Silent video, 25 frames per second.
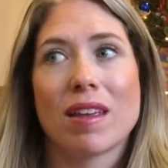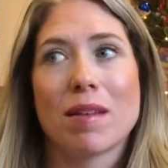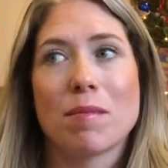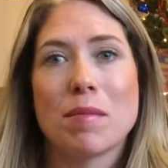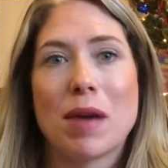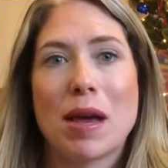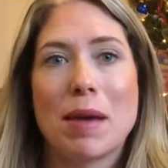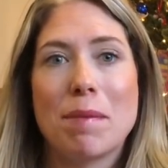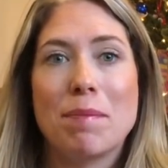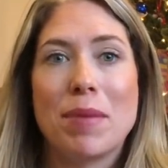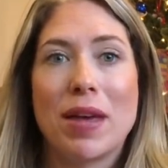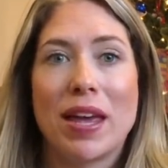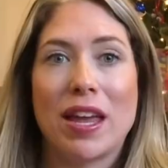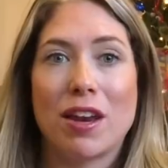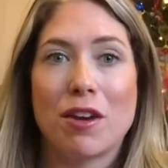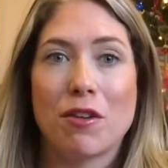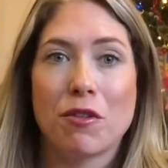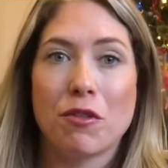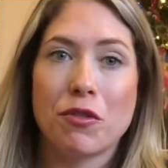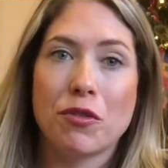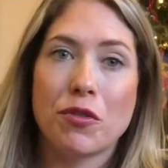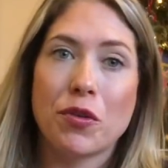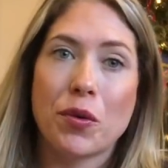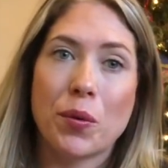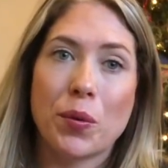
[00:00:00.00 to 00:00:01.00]
my bin
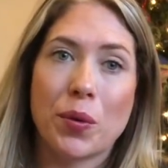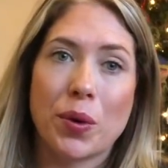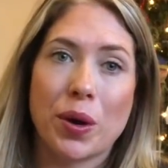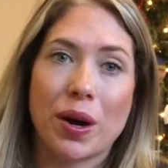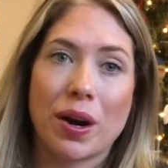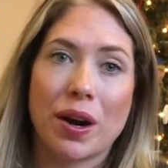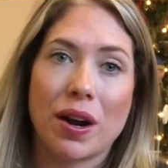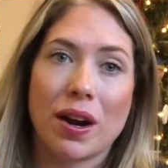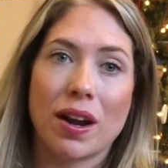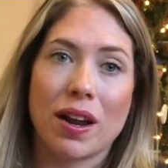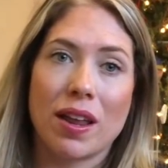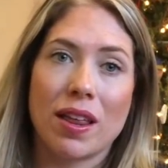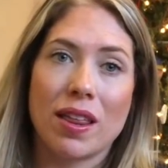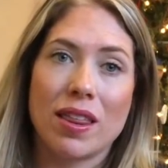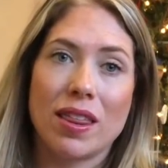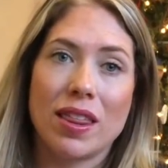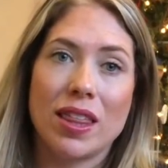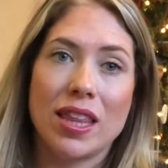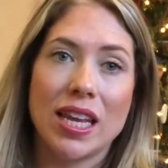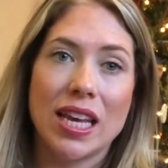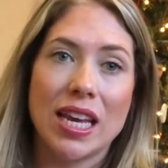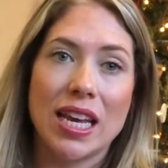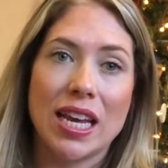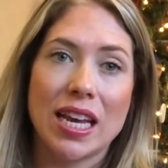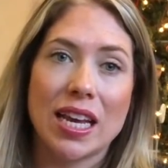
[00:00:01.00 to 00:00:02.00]
for
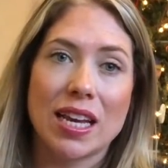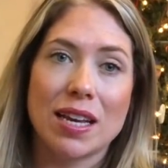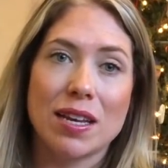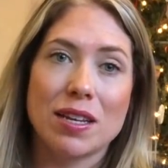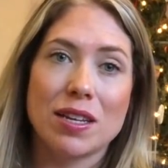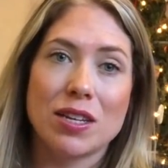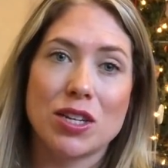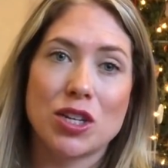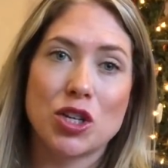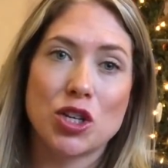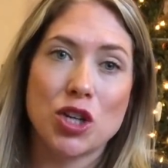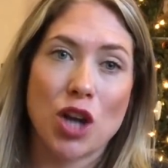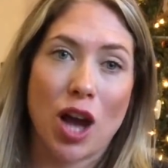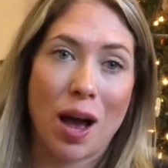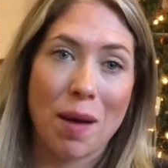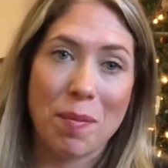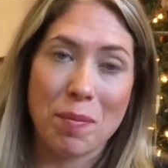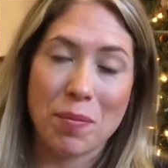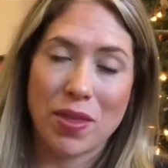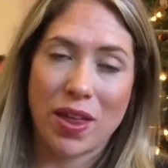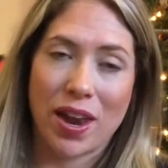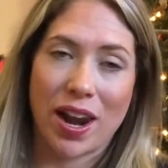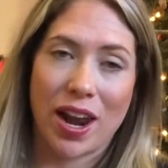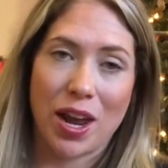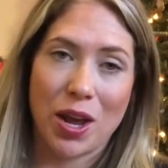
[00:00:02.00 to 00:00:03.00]
the
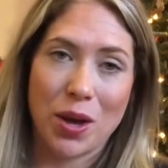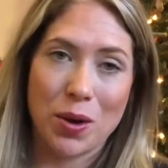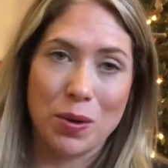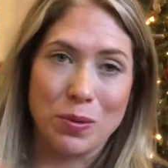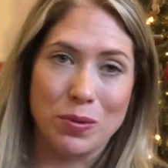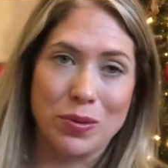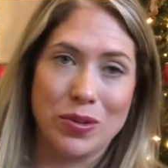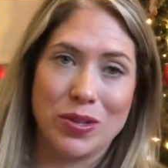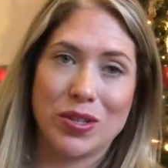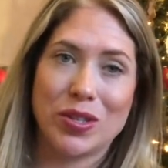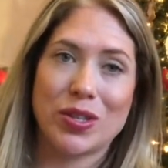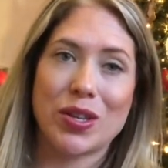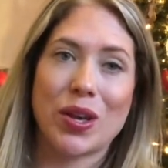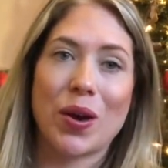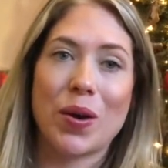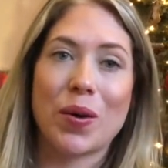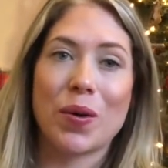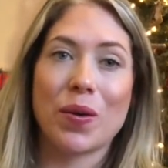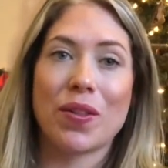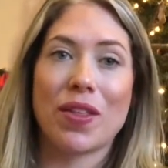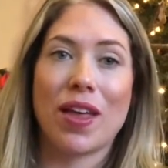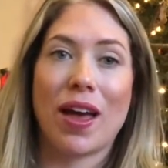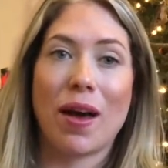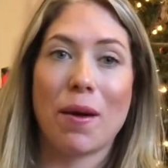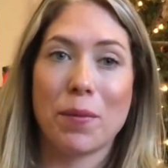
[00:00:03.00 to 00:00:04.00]
shop that I owned.
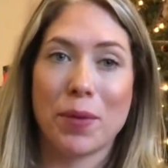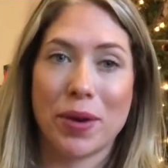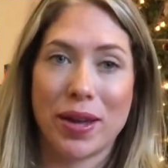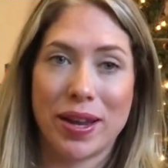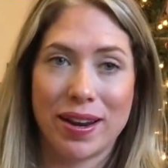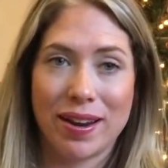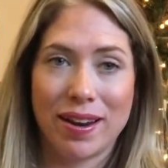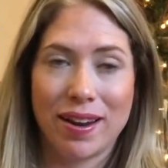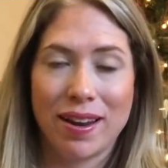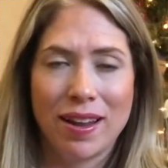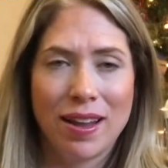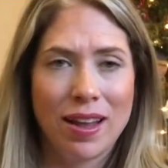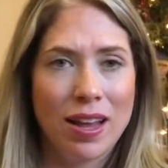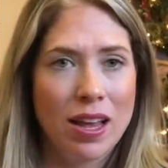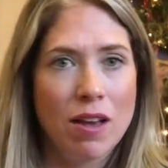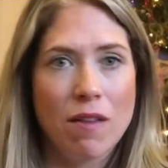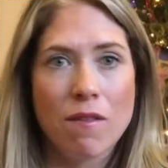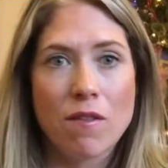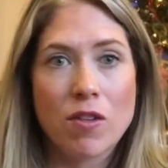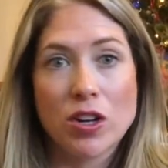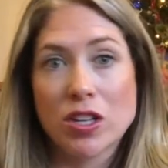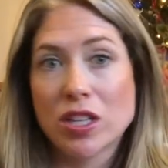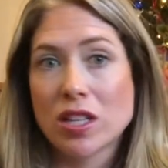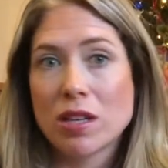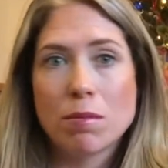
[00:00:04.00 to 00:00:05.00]
So that one,
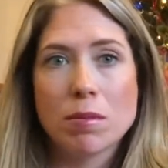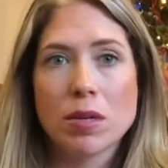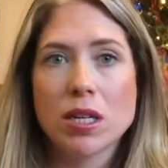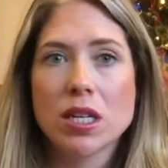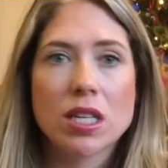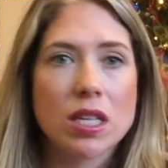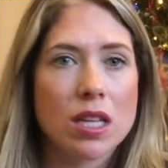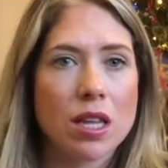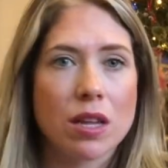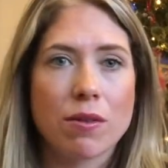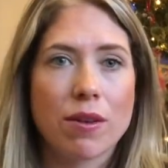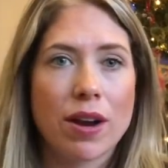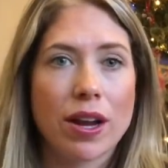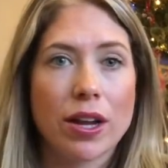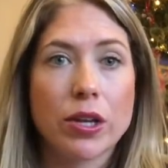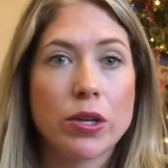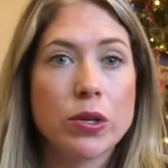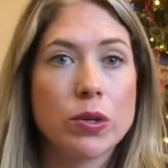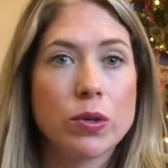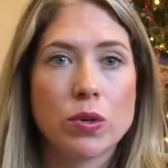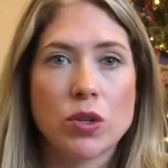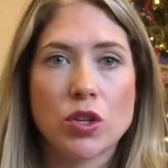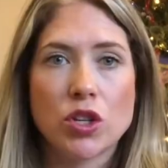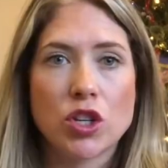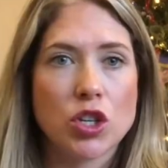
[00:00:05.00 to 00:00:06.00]
for some reason, the
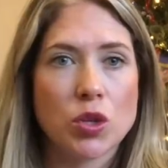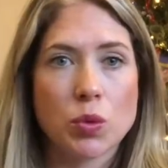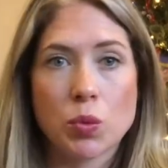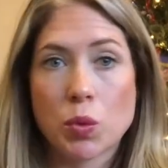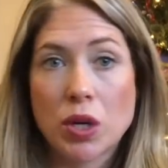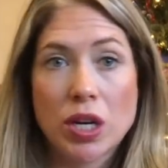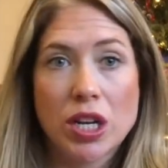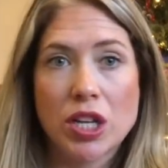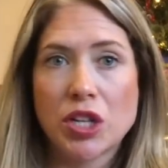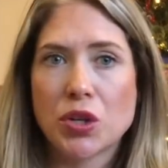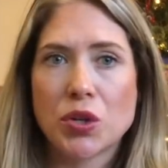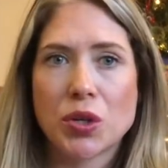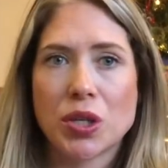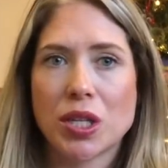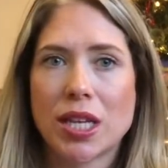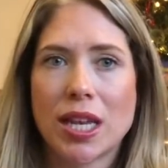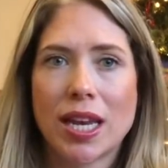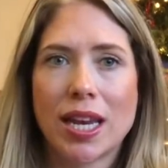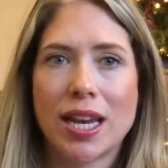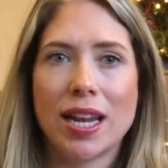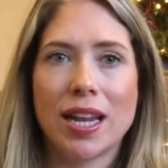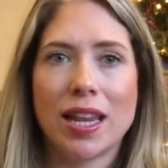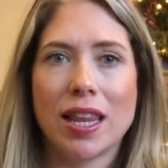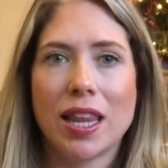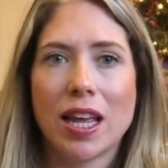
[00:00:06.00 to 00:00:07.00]
raccoons just weren't
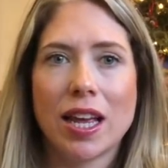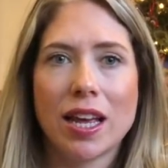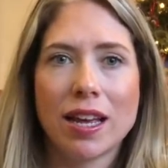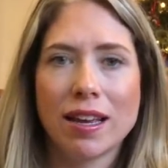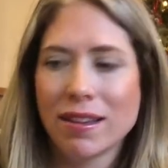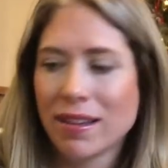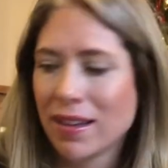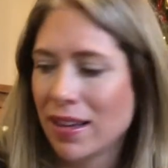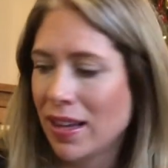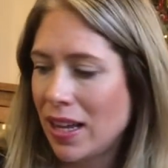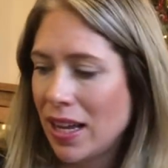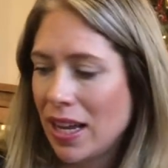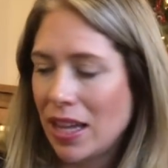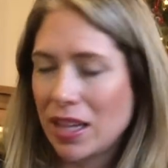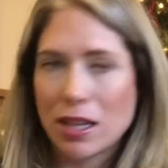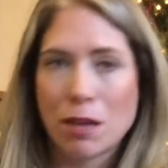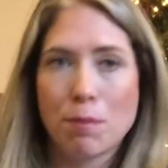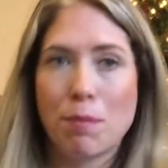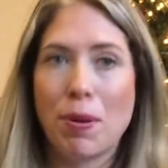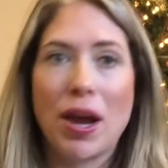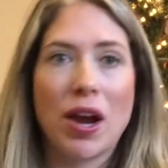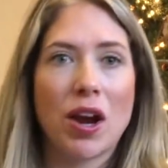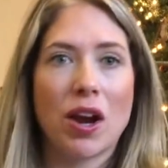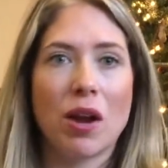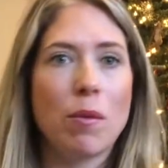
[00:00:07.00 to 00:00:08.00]
interested in the
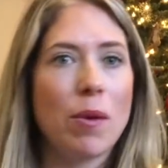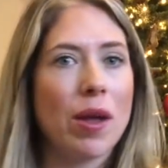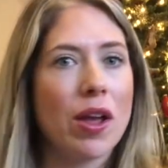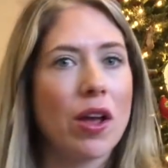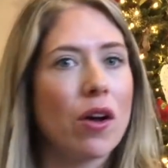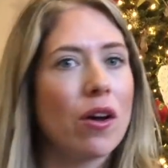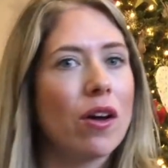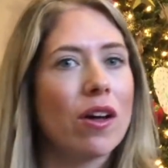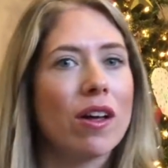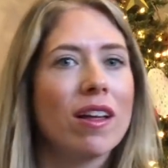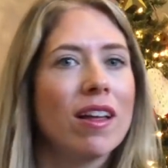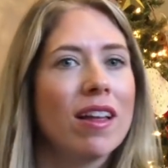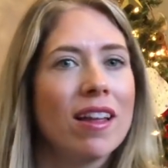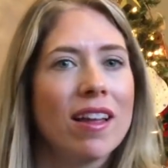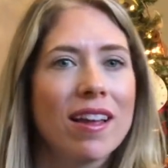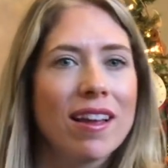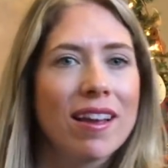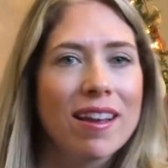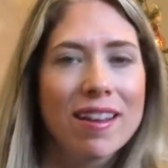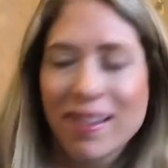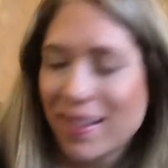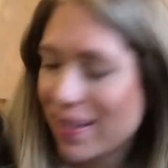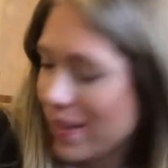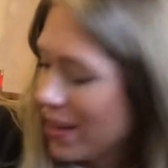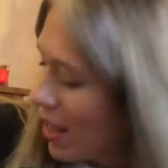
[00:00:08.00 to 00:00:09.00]
periwinkle
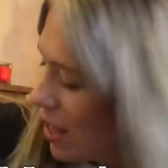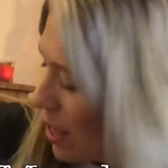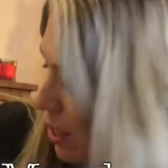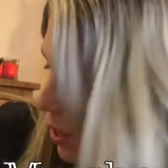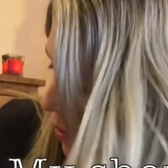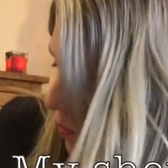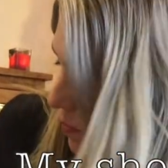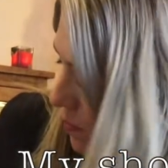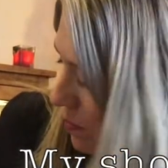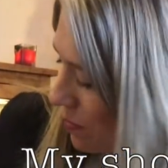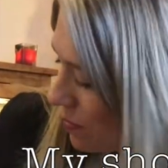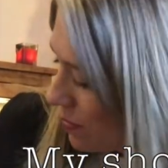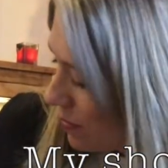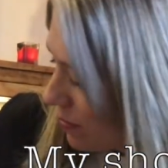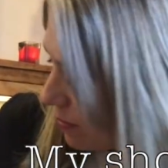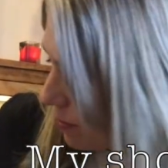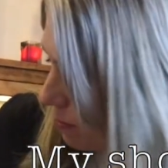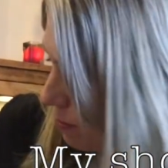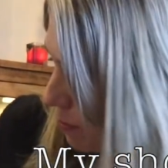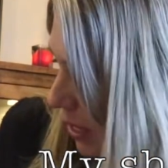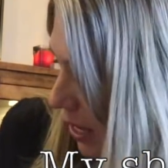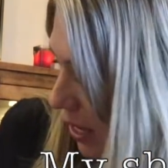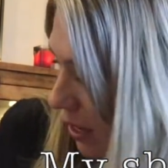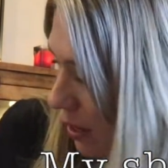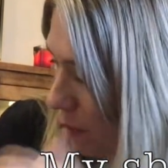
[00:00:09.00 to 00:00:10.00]

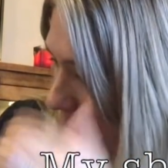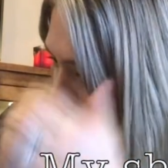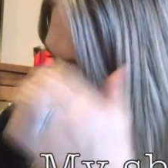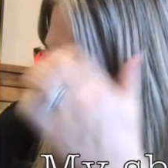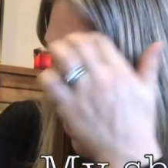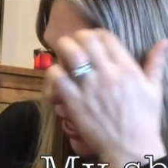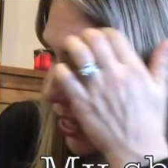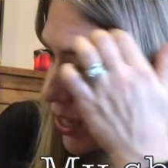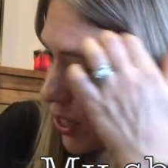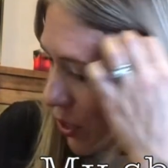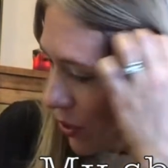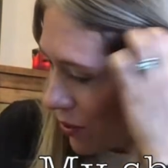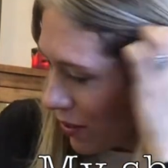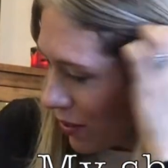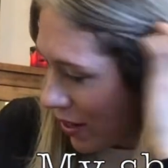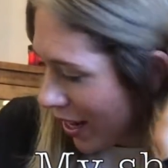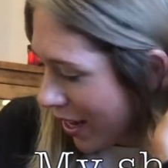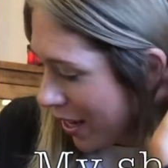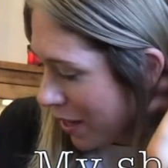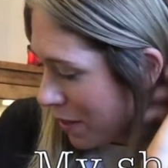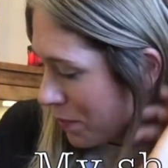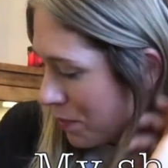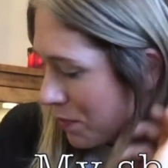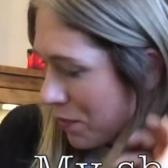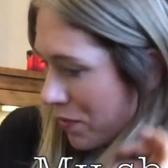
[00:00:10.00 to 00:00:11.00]
bin, but that's all
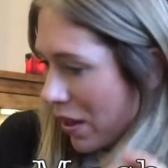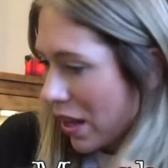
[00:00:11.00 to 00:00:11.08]
right.